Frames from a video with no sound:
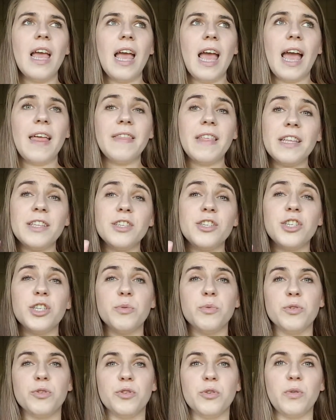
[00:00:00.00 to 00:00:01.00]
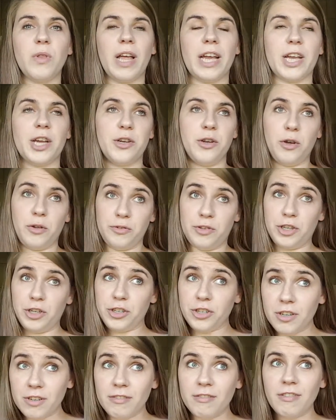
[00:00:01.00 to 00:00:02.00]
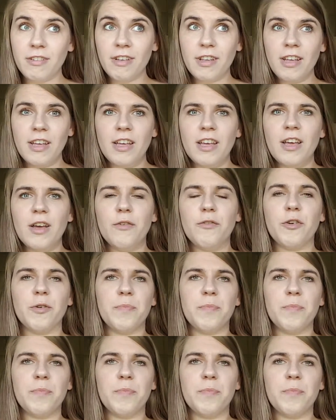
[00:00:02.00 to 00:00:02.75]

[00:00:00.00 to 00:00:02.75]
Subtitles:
And then she would do like an audition for